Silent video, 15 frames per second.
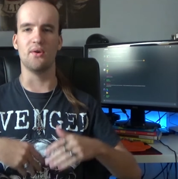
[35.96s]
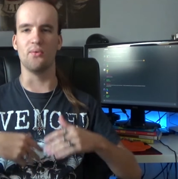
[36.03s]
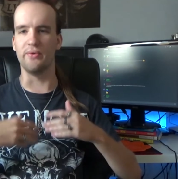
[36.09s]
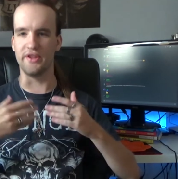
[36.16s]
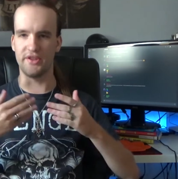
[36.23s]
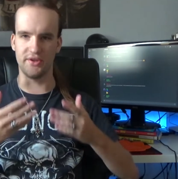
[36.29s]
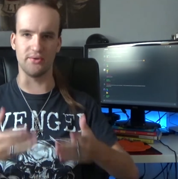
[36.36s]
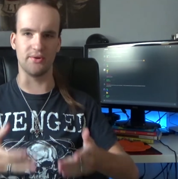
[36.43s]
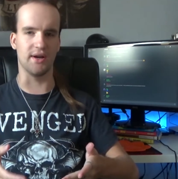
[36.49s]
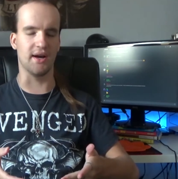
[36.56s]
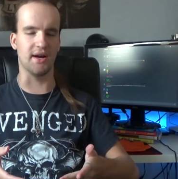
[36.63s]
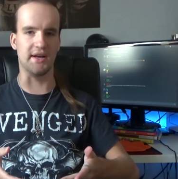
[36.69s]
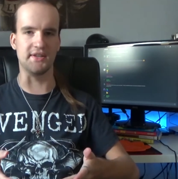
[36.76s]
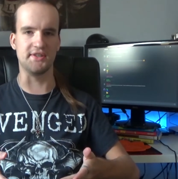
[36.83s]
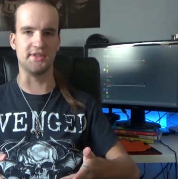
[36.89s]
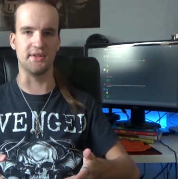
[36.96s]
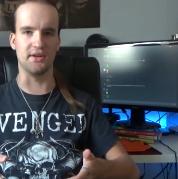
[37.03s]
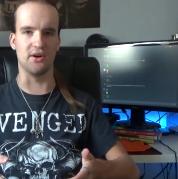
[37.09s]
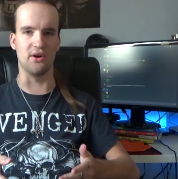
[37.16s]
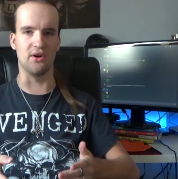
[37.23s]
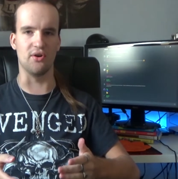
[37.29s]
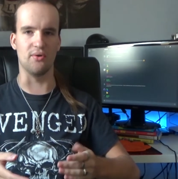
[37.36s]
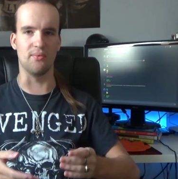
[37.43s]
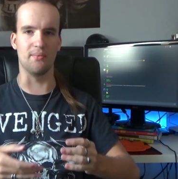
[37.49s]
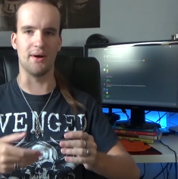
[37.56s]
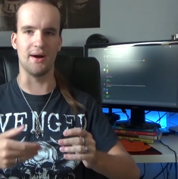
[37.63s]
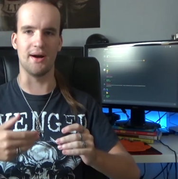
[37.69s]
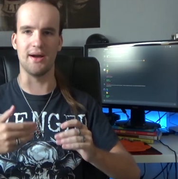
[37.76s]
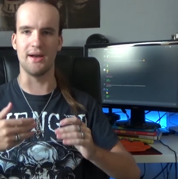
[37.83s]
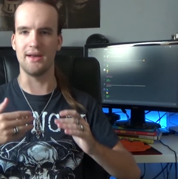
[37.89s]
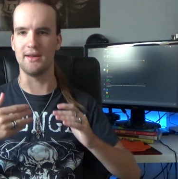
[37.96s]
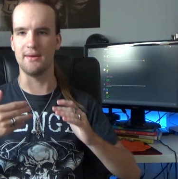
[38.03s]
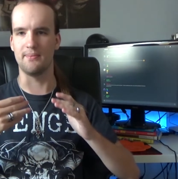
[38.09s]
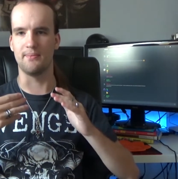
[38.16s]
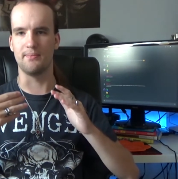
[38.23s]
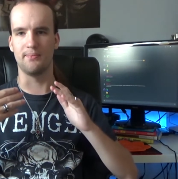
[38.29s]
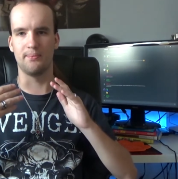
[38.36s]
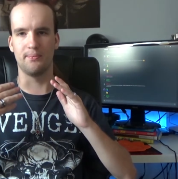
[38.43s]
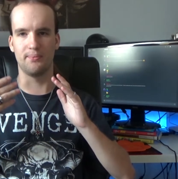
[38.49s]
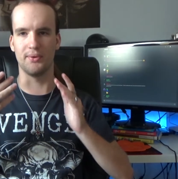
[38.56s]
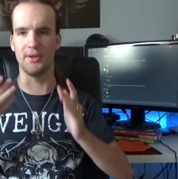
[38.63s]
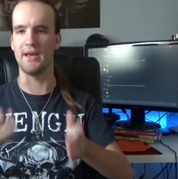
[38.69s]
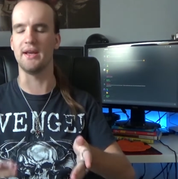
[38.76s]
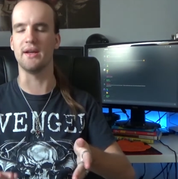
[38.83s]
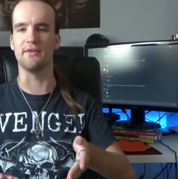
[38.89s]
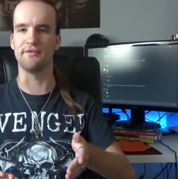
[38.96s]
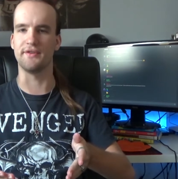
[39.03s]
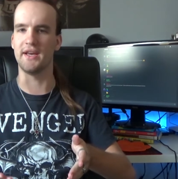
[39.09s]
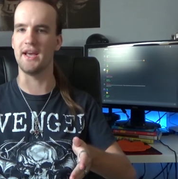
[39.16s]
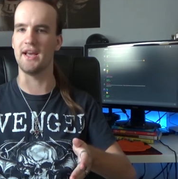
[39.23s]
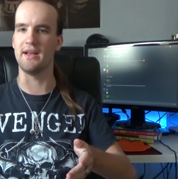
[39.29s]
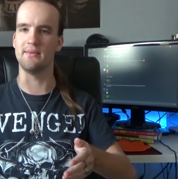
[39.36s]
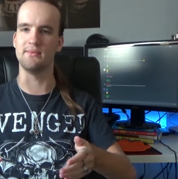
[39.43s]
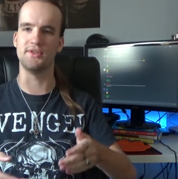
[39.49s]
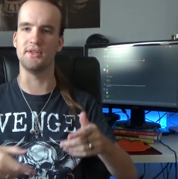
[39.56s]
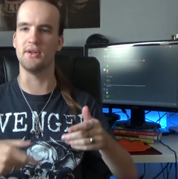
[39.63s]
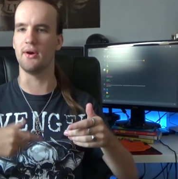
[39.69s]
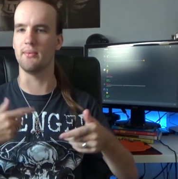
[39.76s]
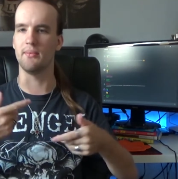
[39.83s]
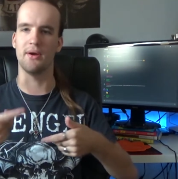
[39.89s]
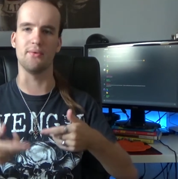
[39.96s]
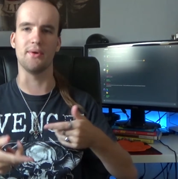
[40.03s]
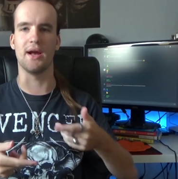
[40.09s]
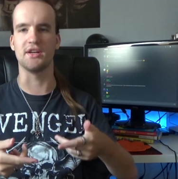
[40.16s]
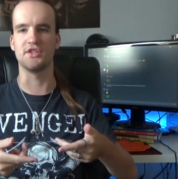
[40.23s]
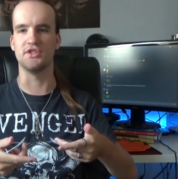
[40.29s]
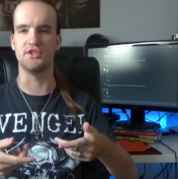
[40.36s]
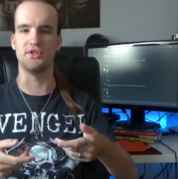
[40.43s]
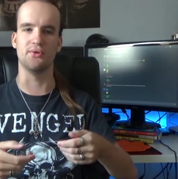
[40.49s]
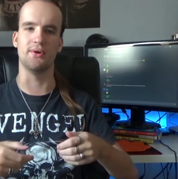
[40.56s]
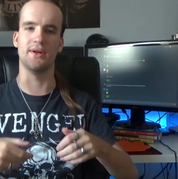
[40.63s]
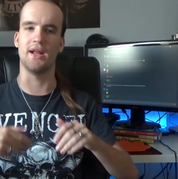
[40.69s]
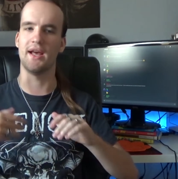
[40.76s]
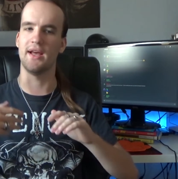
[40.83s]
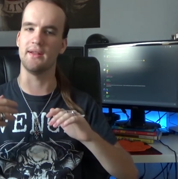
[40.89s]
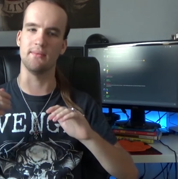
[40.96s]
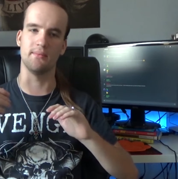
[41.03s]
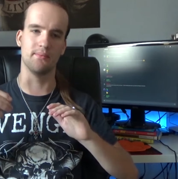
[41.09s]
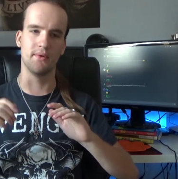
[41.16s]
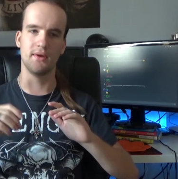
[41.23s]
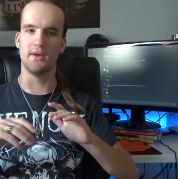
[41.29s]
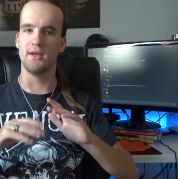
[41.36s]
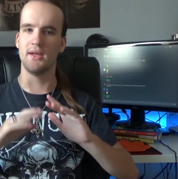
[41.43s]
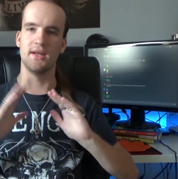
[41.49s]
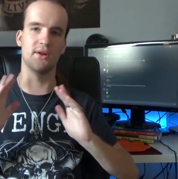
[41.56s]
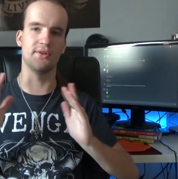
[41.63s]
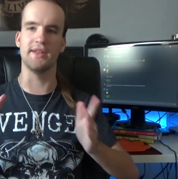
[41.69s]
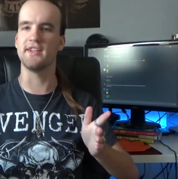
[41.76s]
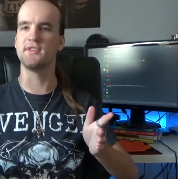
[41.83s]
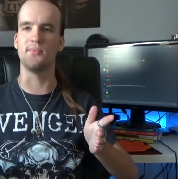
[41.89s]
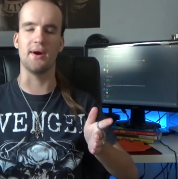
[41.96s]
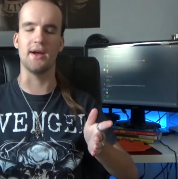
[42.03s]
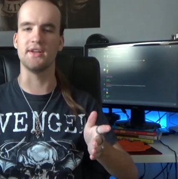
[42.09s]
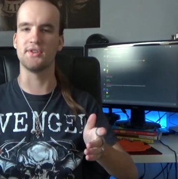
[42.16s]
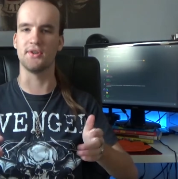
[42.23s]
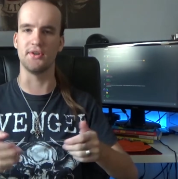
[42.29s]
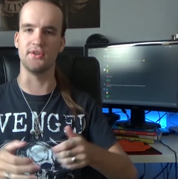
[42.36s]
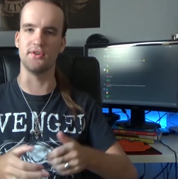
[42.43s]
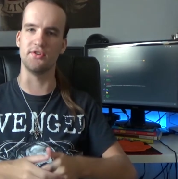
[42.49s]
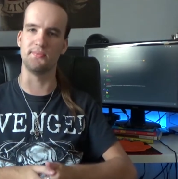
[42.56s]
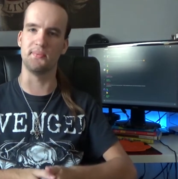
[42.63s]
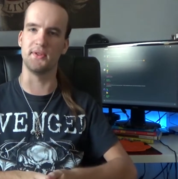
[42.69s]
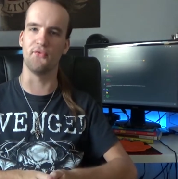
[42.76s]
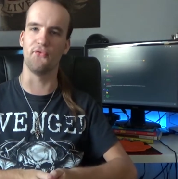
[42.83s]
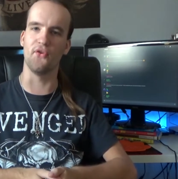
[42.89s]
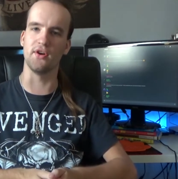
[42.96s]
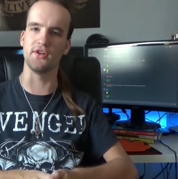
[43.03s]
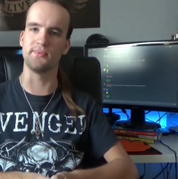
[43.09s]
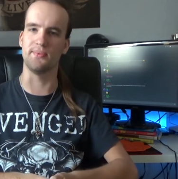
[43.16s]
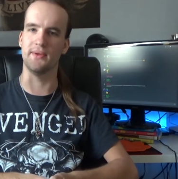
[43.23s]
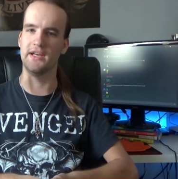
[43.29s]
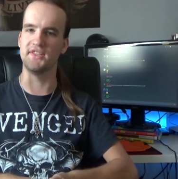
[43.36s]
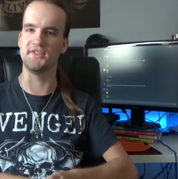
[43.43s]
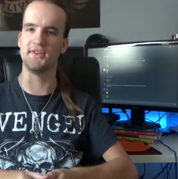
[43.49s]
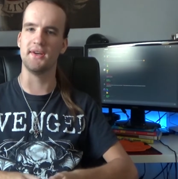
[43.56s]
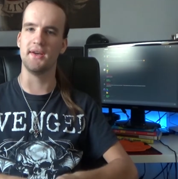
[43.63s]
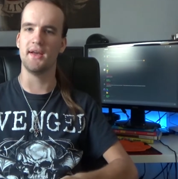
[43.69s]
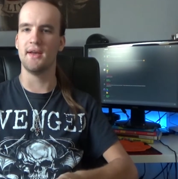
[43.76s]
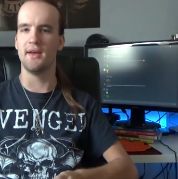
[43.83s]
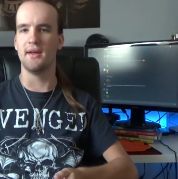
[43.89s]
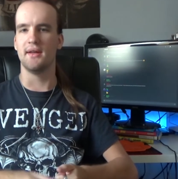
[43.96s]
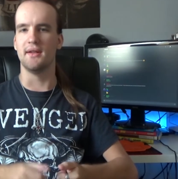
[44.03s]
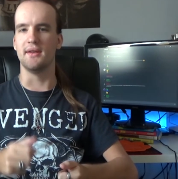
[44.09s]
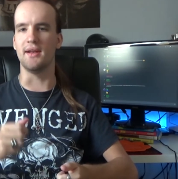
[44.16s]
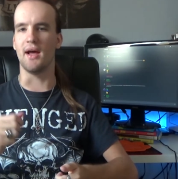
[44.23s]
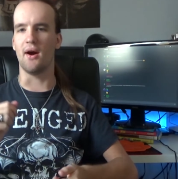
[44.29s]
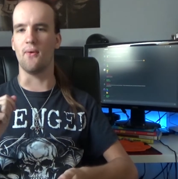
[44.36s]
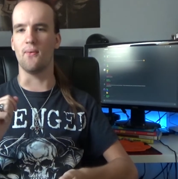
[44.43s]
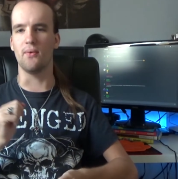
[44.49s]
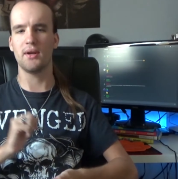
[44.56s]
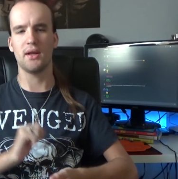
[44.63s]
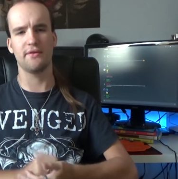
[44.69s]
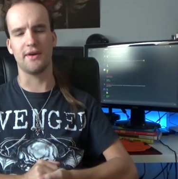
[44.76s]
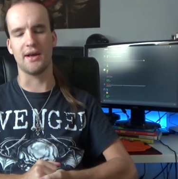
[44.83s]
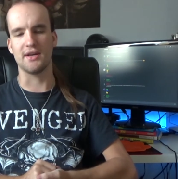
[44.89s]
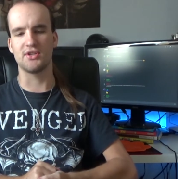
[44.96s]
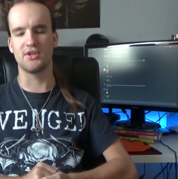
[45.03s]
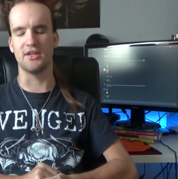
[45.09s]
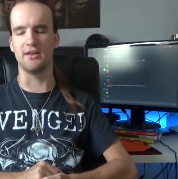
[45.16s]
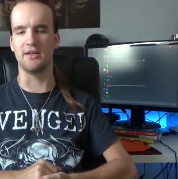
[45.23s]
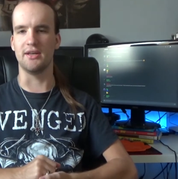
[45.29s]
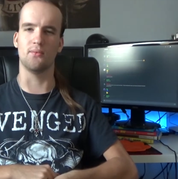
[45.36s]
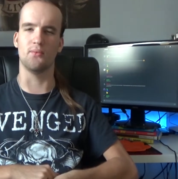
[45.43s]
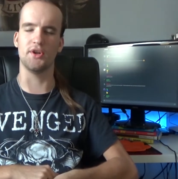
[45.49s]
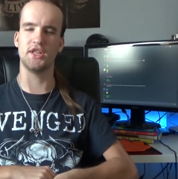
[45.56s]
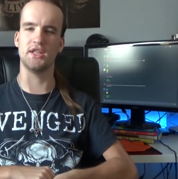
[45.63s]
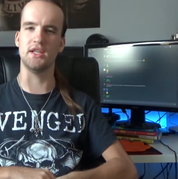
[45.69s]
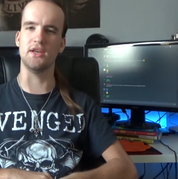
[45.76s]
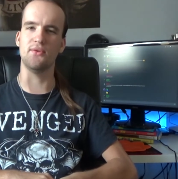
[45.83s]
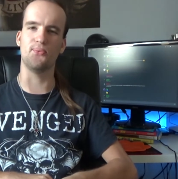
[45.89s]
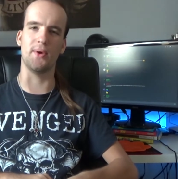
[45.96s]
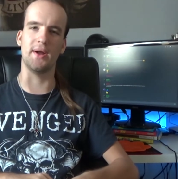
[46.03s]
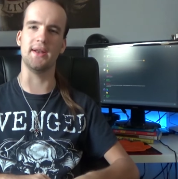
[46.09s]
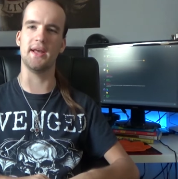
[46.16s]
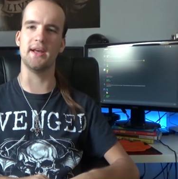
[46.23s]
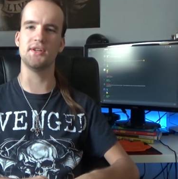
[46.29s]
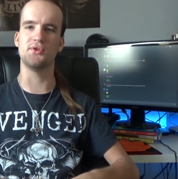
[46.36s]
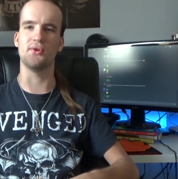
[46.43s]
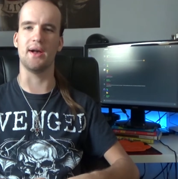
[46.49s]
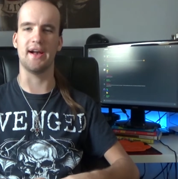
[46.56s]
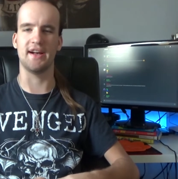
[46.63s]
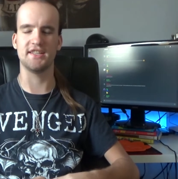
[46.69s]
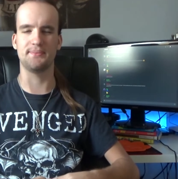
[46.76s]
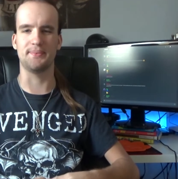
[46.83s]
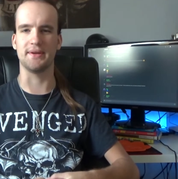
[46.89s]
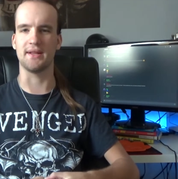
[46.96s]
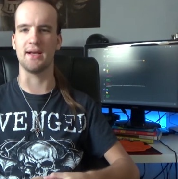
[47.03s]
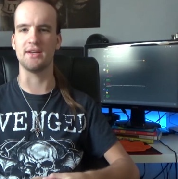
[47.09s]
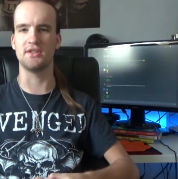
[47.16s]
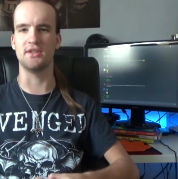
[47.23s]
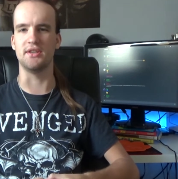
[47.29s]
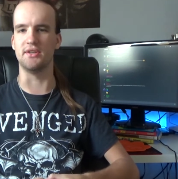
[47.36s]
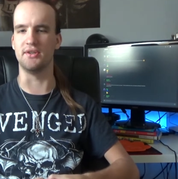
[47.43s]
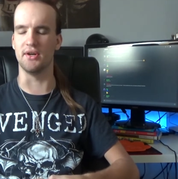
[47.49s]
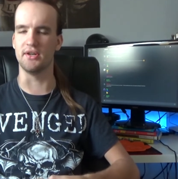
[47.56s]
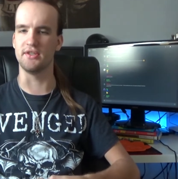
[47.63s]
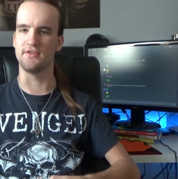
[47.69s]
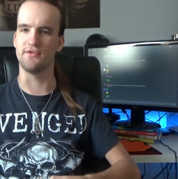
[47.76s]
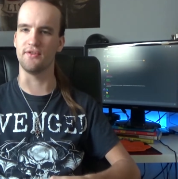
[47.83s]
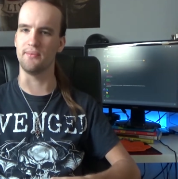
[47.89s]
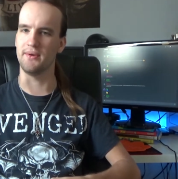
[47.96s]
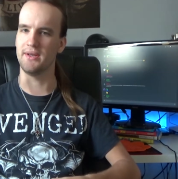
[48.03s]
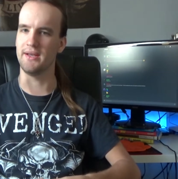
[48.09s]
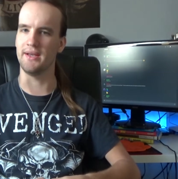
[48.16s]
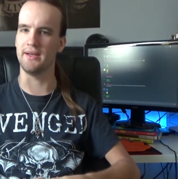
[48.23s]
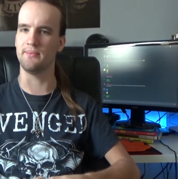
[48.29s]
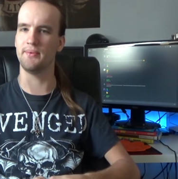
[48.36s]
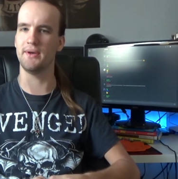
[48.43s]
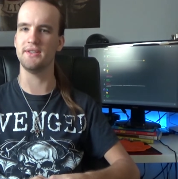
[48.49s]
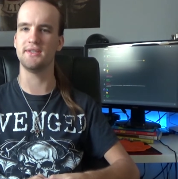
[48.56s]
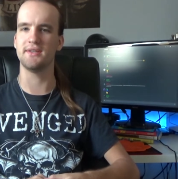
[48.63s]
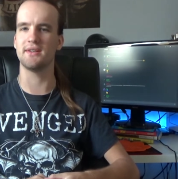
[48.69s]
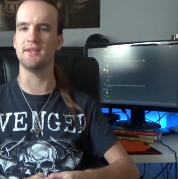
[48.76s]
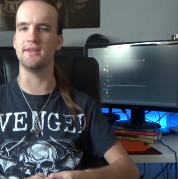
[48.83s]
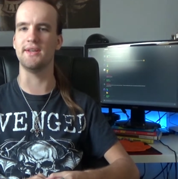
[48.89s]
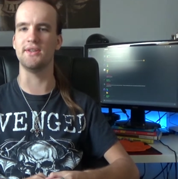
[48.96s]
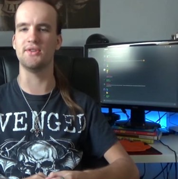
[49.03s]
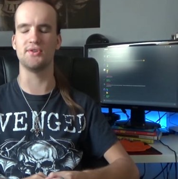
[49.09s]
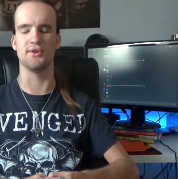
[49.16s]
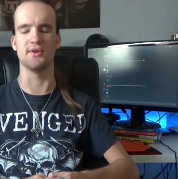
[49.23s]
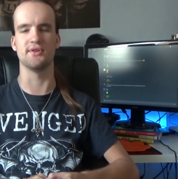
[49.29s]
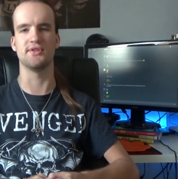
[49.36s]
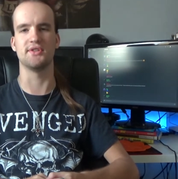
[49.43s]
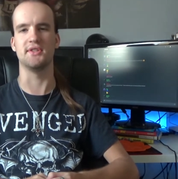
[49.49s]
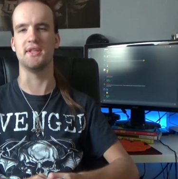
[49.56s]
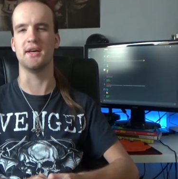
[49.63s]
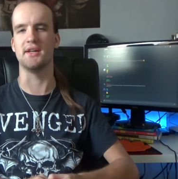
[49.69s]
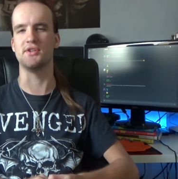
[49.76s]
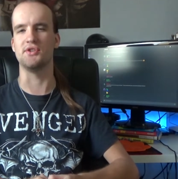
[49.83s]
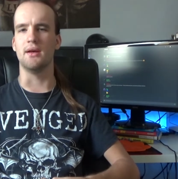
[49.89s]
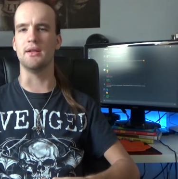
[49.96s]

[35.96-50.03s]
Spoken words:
with you guys, you know, my playing of games, you know, and my reaction to it, and, you know, that's why I started YouTube in the first place. Now, what the financial aspect actually does for me, it basically turns that